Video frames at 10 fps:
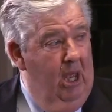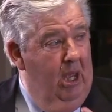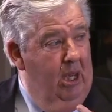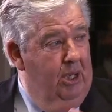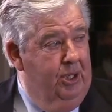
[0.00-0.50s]

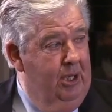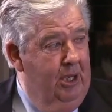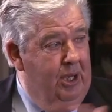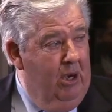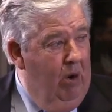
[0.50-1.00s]
And
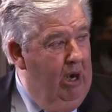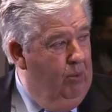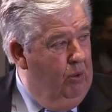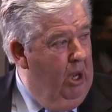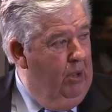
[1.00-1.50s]
it's
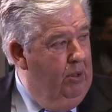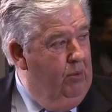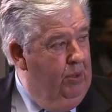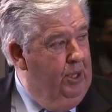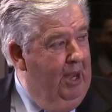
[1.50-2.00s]
incredible,
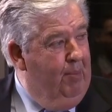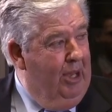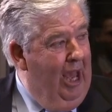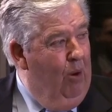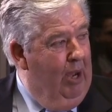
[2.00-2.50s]
with the number
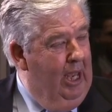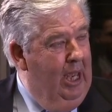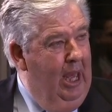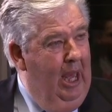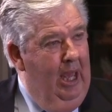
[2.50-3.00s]

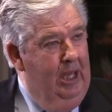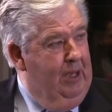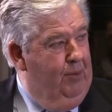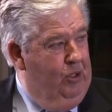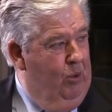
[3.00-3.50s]
going. You
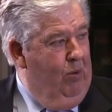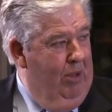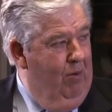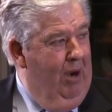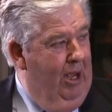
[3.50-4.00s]
sometimes wonder
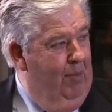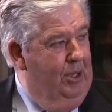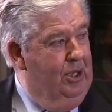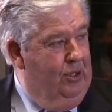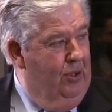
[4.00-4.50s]
whether you're running a
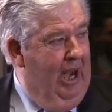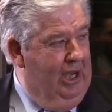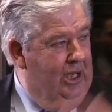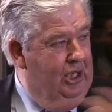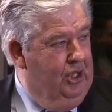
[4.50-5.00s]
business or they're
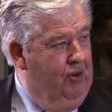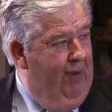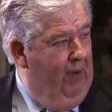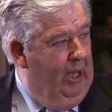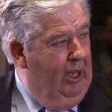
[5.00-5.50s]
actually just
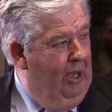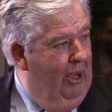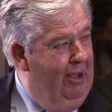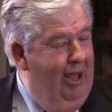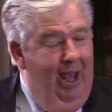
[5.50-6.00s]
travelling,
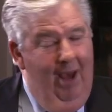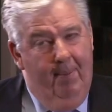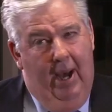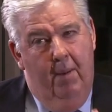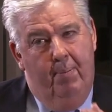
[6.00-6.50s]

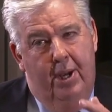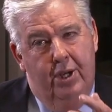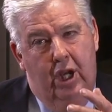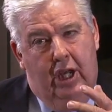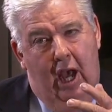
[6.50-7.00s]

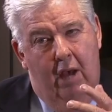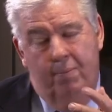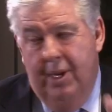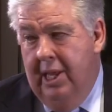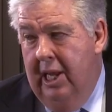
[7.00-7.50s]
But you
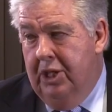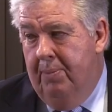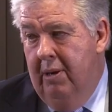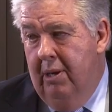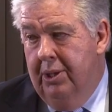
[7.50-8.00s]
can't beat that
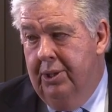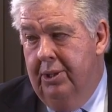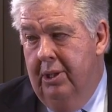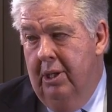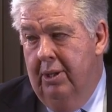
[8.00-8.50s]

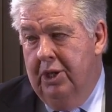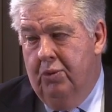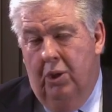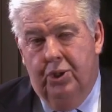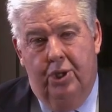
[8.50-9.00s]
experience.
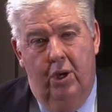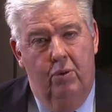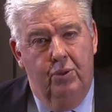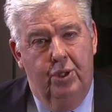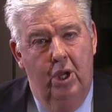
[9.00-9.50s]
That's what
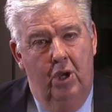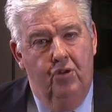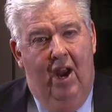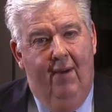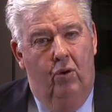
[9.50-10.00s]
sells
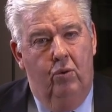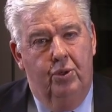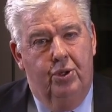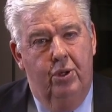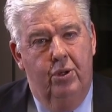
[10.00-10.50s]

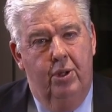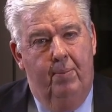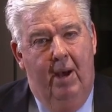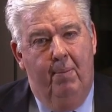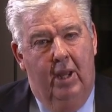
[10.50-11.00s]
travel to the
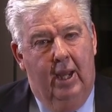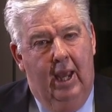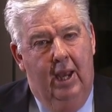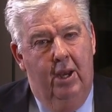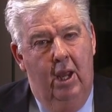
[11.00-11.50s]
public.
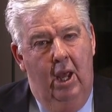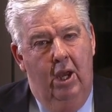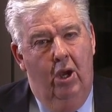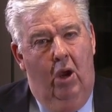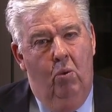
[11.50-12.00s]
And,
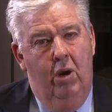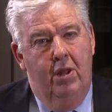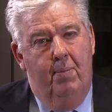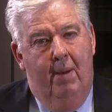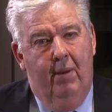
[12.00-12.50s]
we're
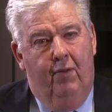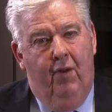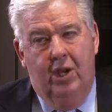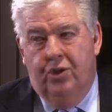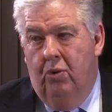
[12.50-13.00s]
in the public
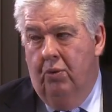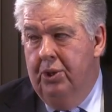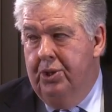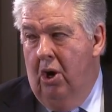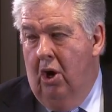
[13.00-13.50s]
face all the
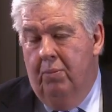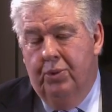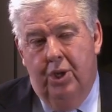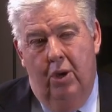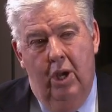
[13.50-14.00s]
time.
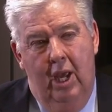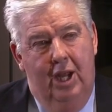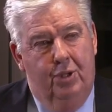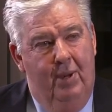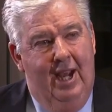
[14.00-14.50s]
So
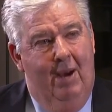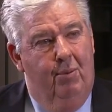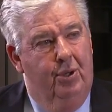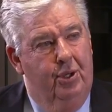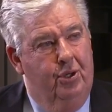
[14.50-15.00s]
it's being
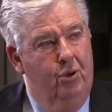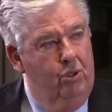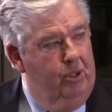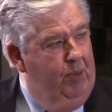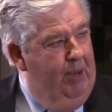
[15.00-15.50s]
able to
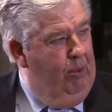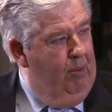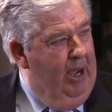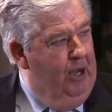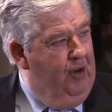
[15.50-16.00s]
talk to people
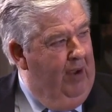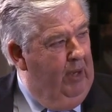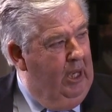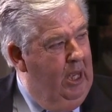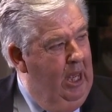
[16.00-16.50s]
about
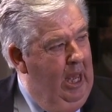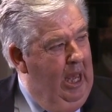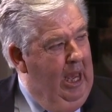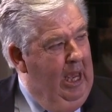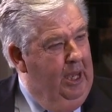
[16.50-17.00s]
travelling
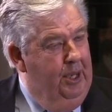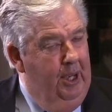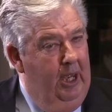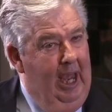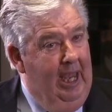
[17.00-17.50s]
and
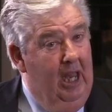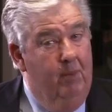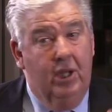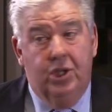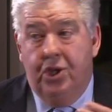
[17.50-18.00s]
get
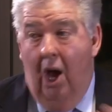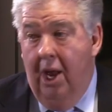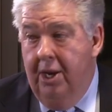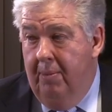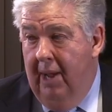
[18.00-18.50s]
them
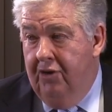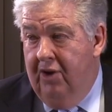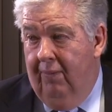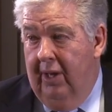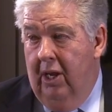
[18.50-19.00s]
excited about
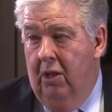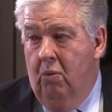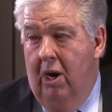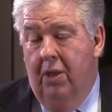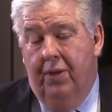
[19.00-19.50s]
travelling. And
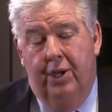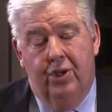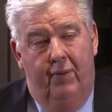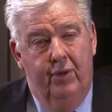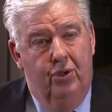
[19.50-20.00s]
one of the things
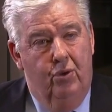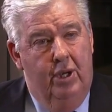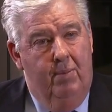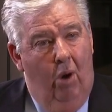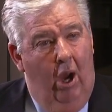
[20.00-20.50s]
I've
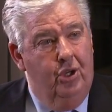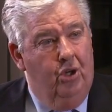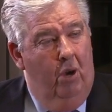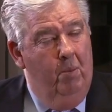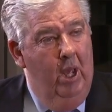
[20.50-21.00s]
enjoyed in my
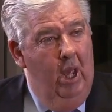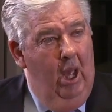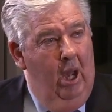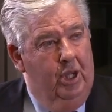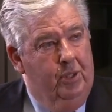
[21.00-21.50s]
job,
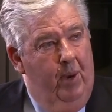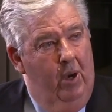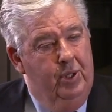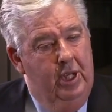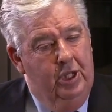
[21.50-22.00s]
I
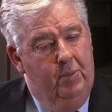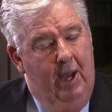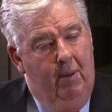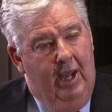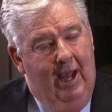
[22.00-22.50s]
suppose, is to be
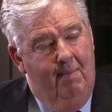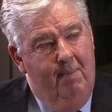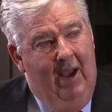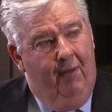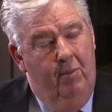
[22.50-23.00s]
able to come
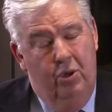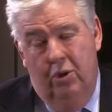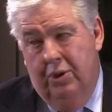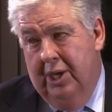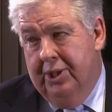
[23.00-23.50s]
back from a
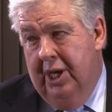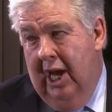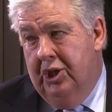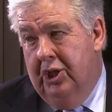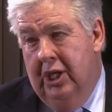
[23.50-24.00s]
new
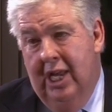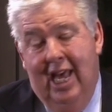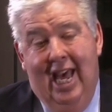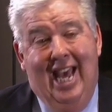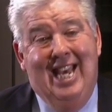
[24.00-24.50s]
destination
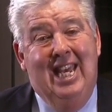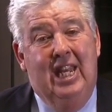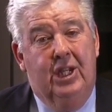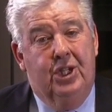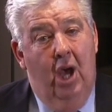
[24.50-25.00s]
and get
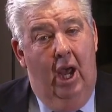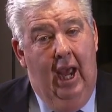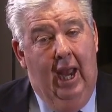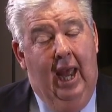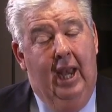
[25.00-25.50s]

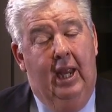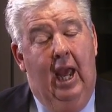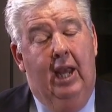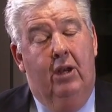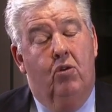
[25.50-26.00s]
excited
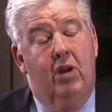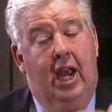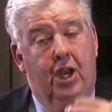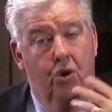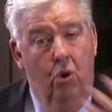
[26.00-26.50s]
and
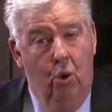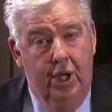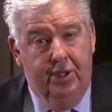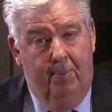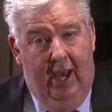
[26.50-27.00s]
create
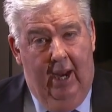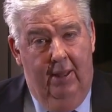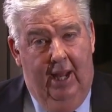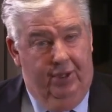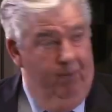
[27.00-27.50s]
noise about it.
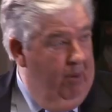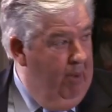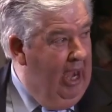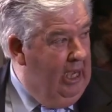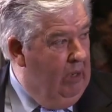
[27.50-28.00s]
And that's my
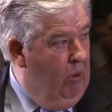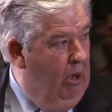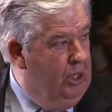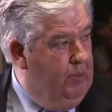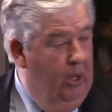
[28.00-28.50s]
marketing
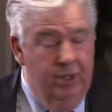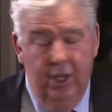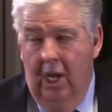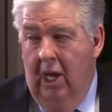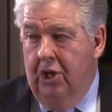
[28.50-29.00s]
role, I suppose,
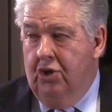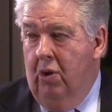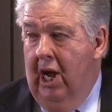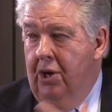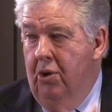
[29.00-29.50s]
is
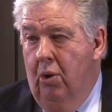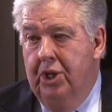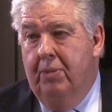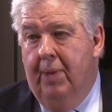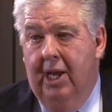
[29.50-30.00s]
create
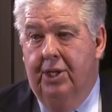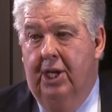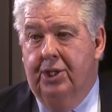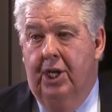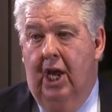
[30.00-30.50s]
noise about a
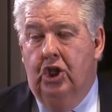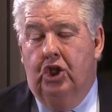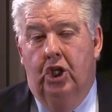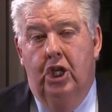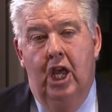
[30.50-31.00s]

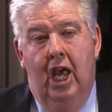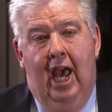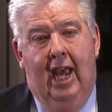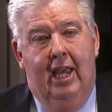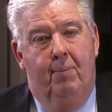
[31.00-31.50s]
destination
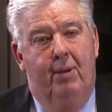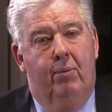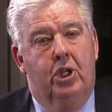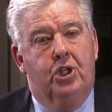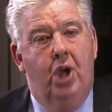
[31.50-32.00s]
and get
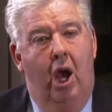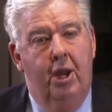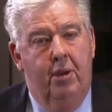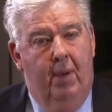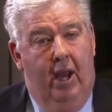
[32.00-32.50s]
people
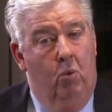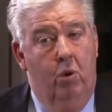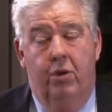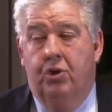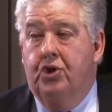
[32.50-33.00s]
excited about it,
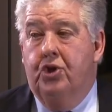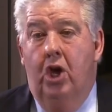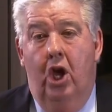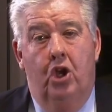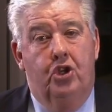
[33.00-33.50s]
whether it's
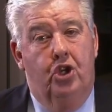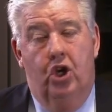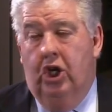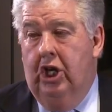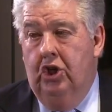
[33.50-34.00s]

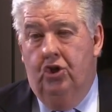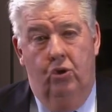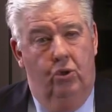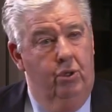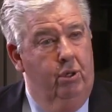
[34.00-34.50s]
Turkey,
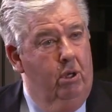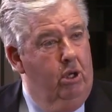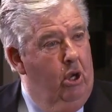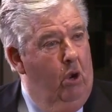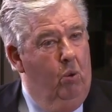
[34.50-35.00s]
Jordan,
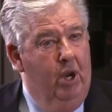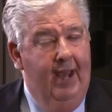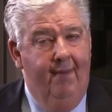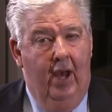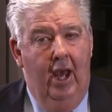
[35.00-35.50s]

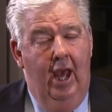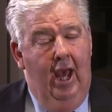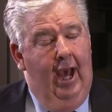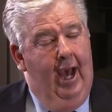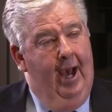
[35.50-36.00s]
whatever,
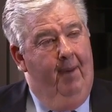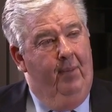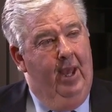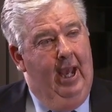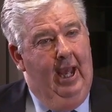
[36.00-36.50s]

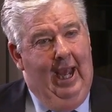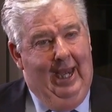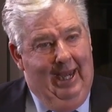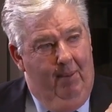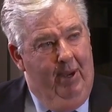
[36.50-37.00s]

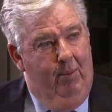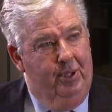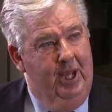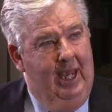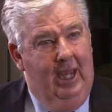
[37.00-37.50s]
and get people
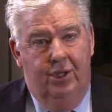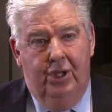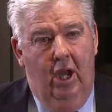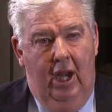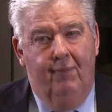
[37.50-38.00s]
thinking,
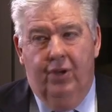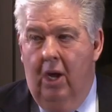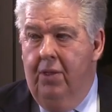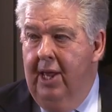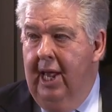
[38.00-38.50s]
I'd love to
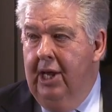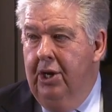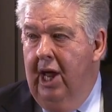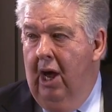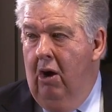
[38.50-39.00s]
go there.
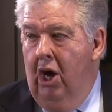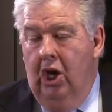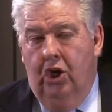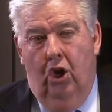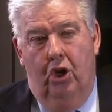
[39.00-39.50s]

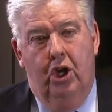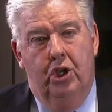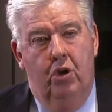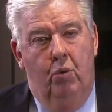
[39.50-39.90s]
You can.